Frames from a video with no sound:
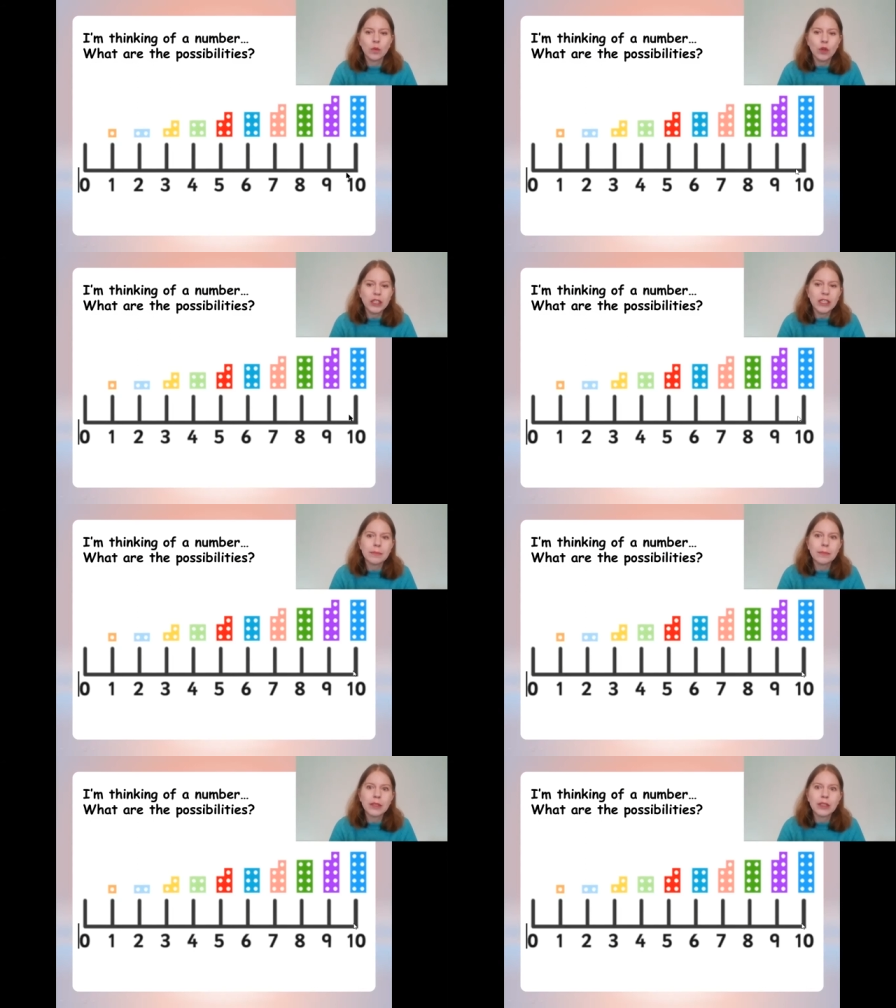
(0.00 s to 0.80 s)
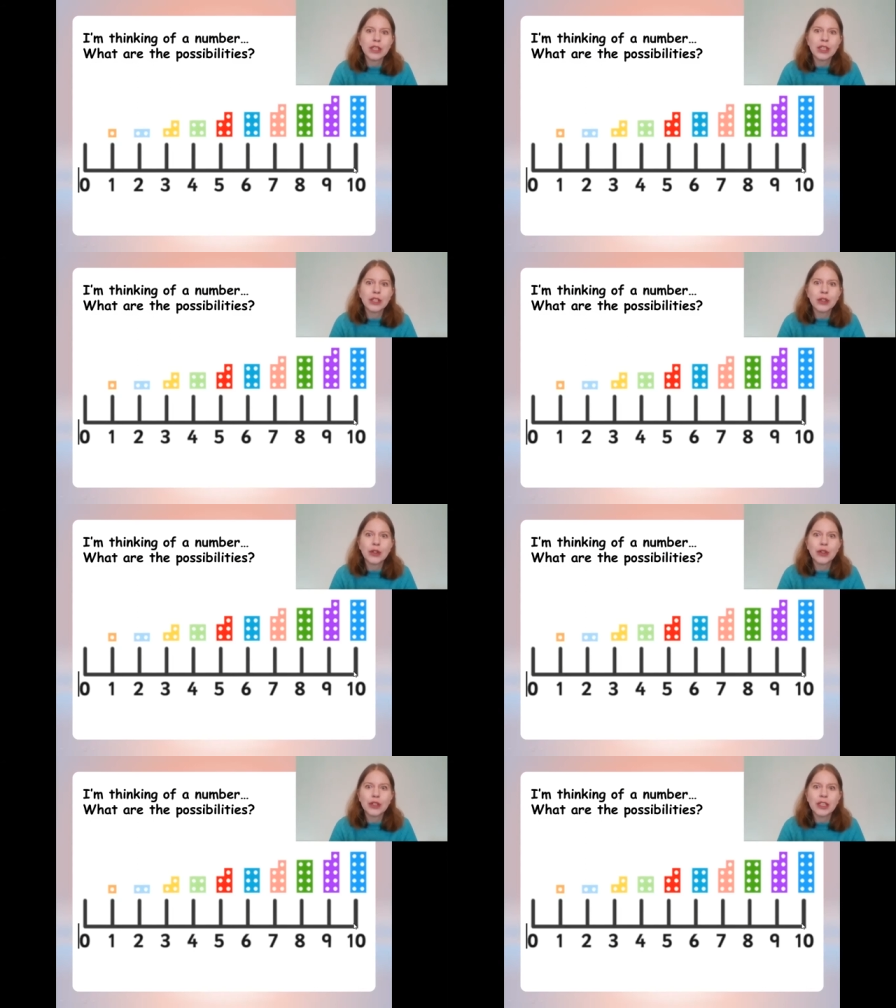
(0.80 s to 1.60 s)
What numbers
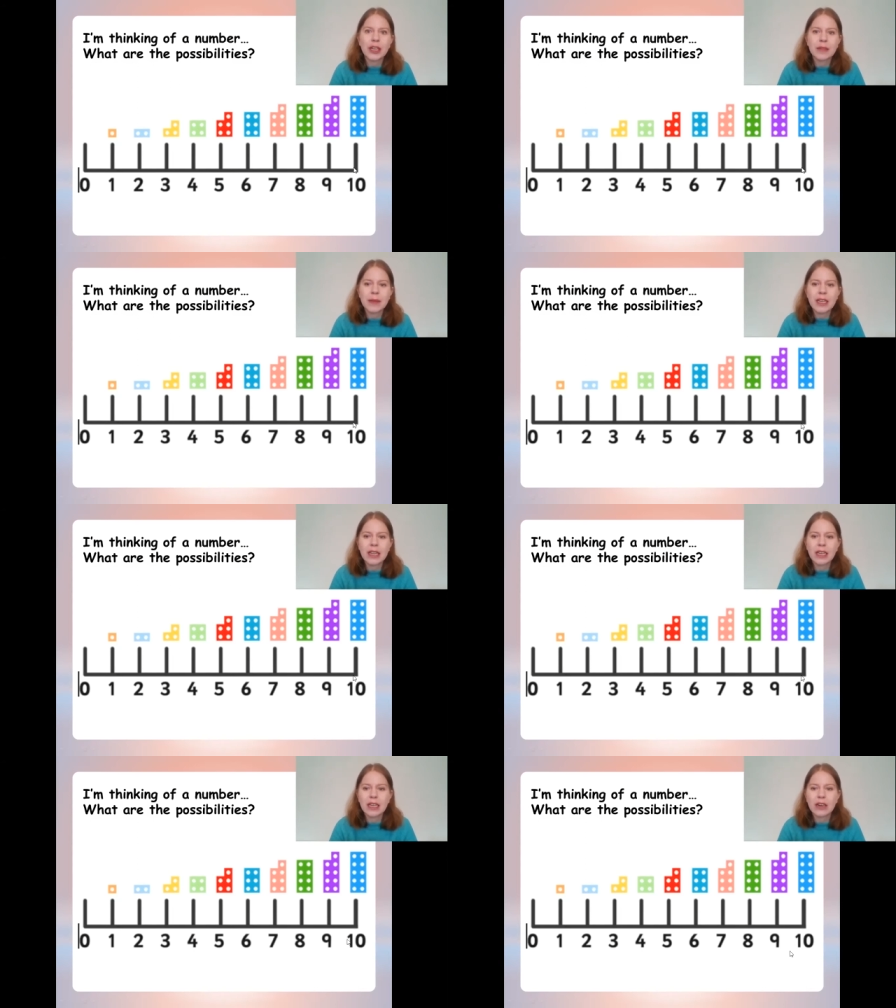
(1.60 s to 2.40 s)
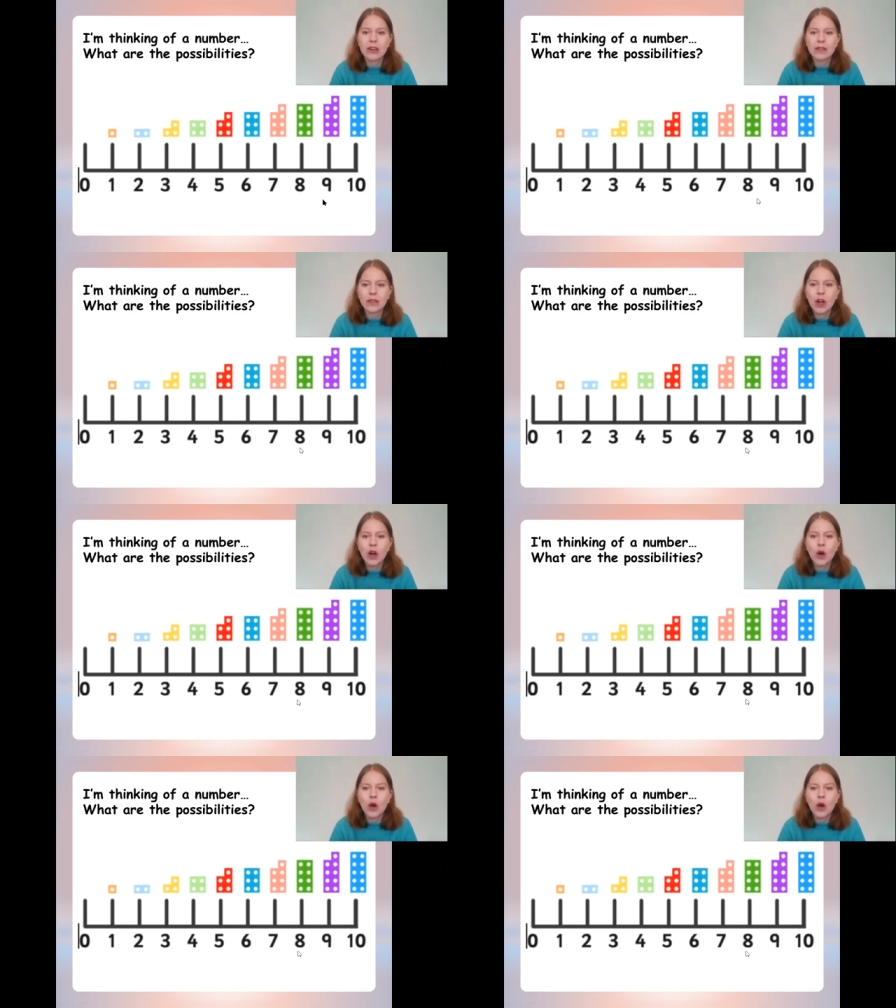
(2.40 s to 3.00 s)
could I be thinking of?